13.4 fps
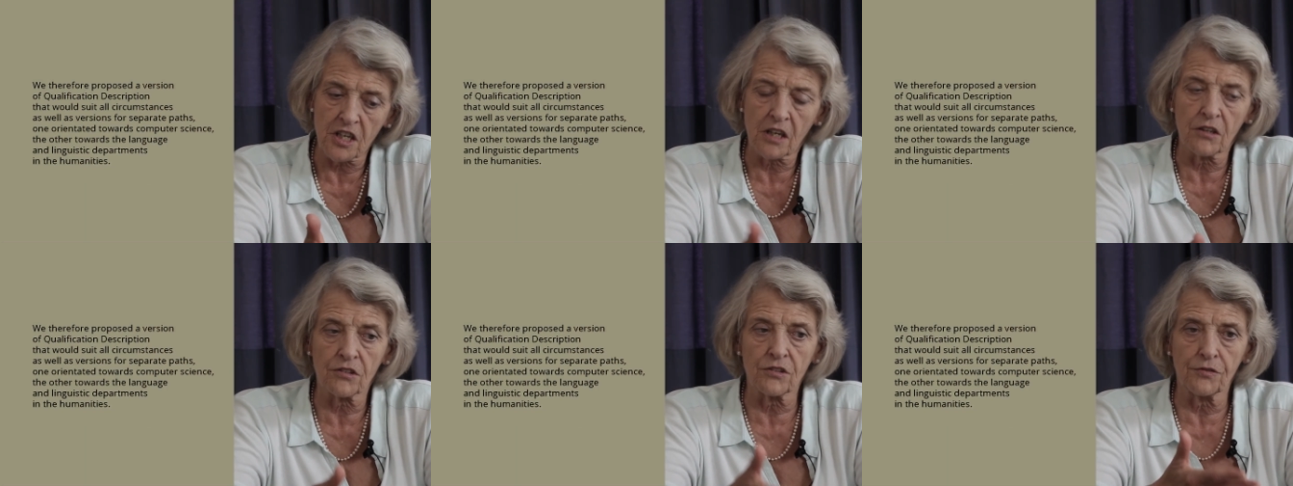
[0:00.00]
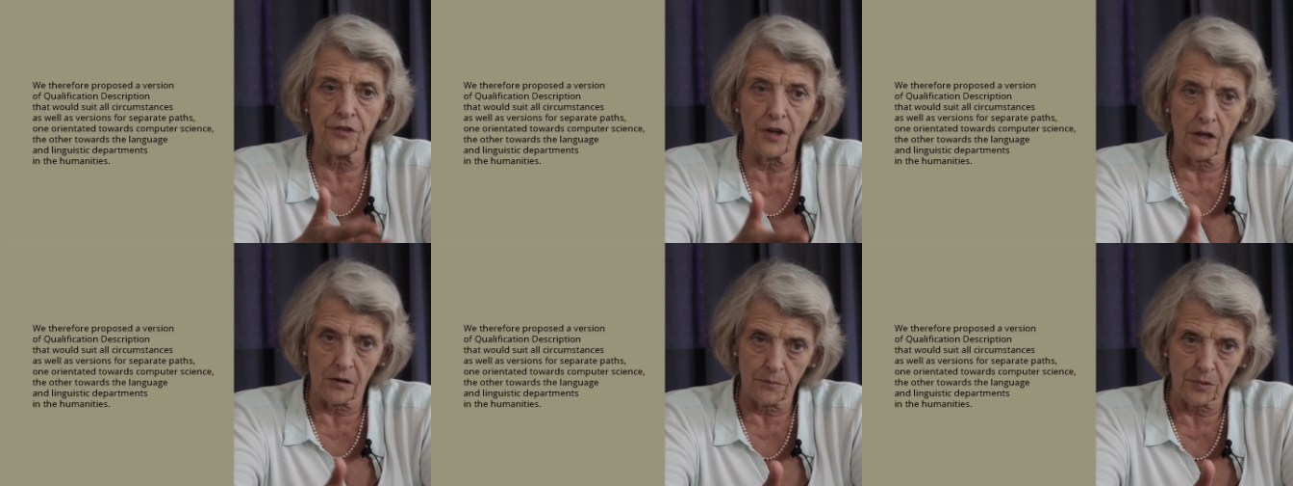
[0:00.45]
could
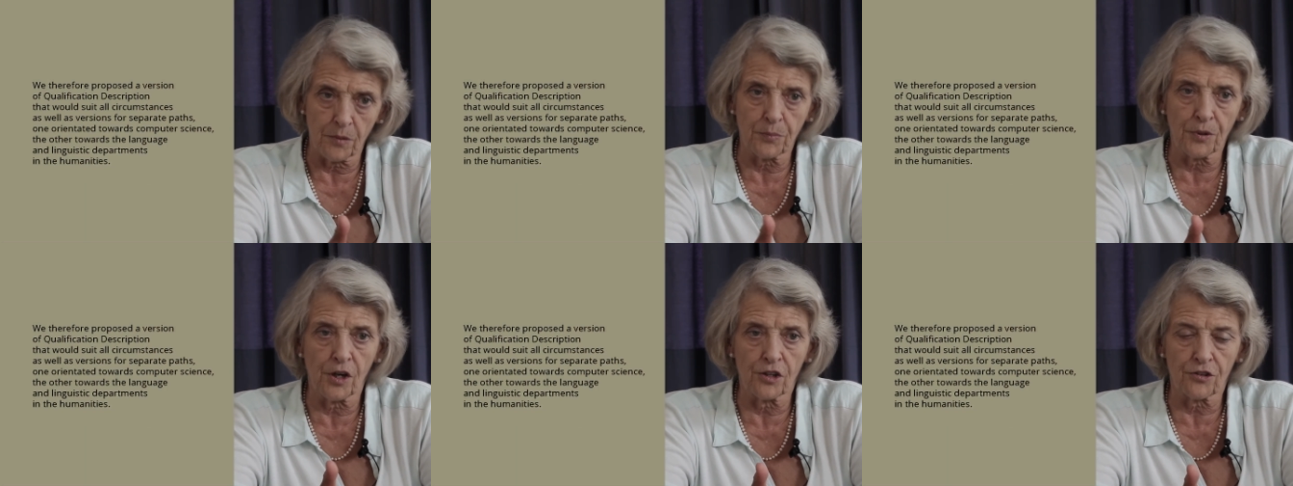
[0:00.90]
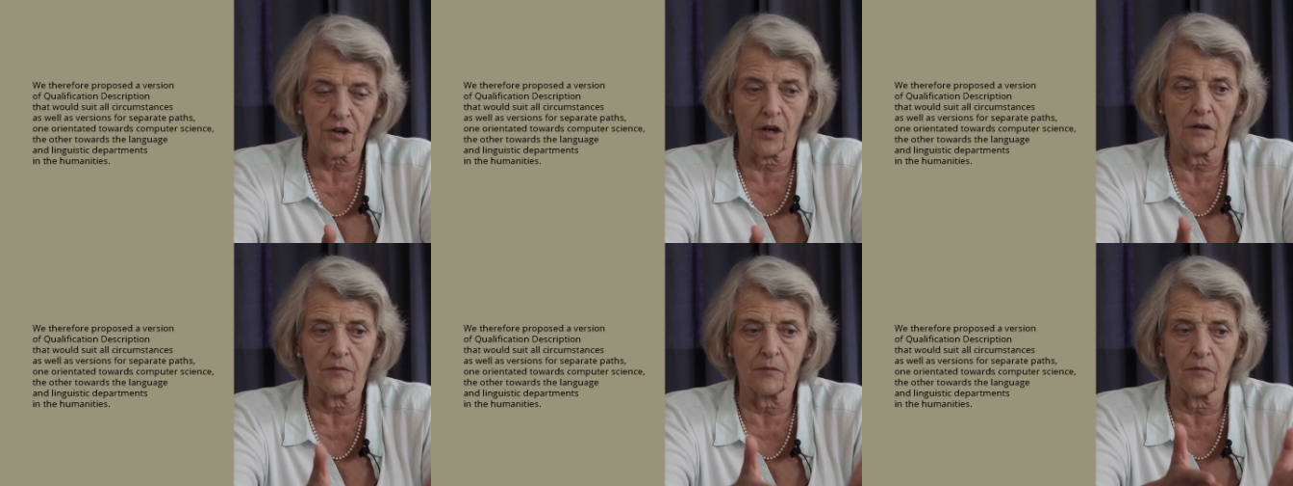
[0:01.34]
develop a
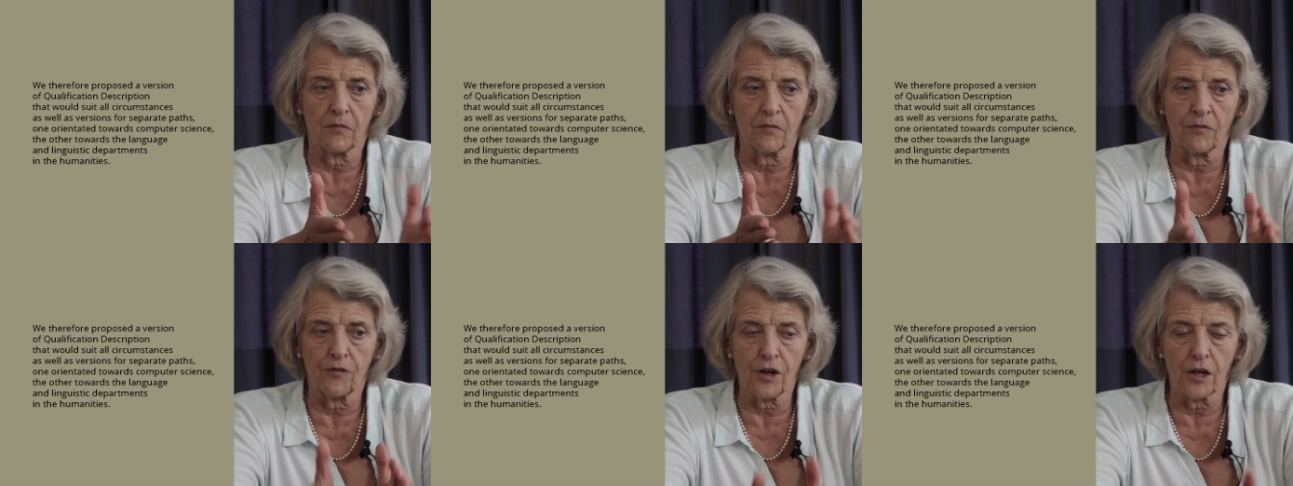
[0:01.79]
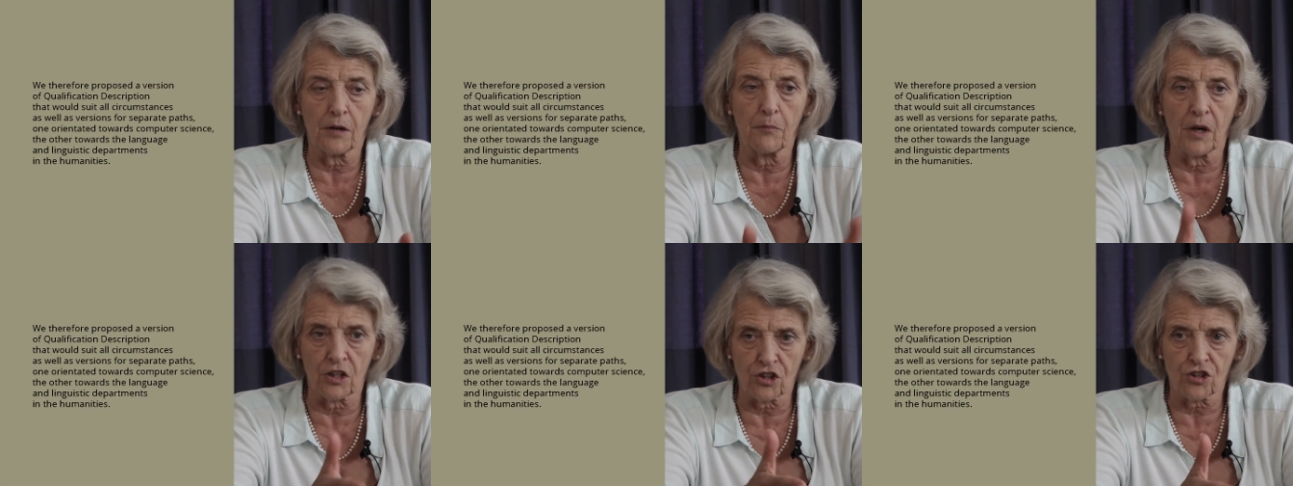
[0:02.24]
program very
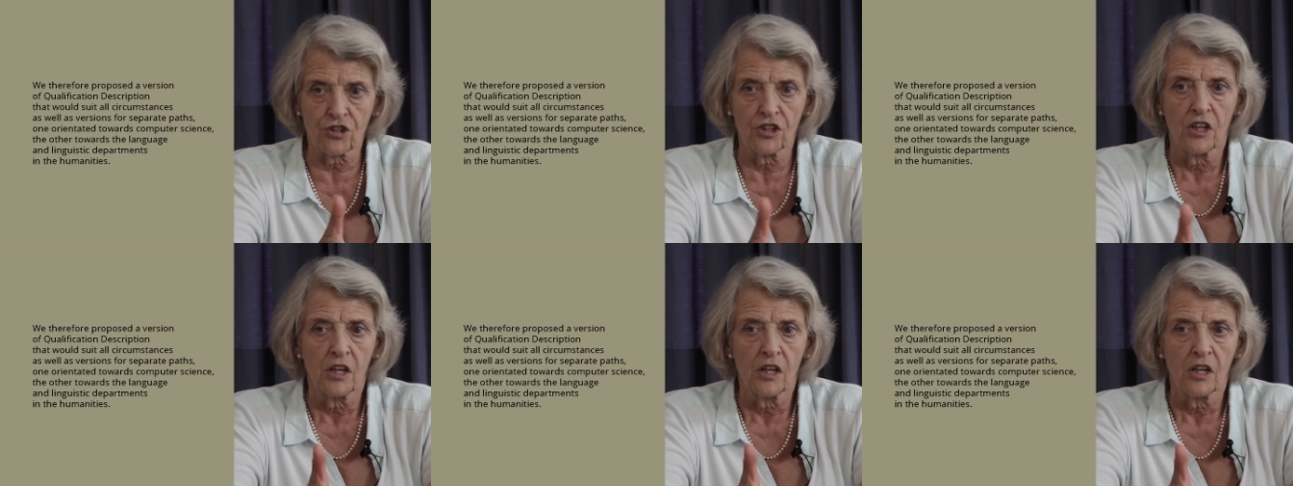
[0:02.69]
much,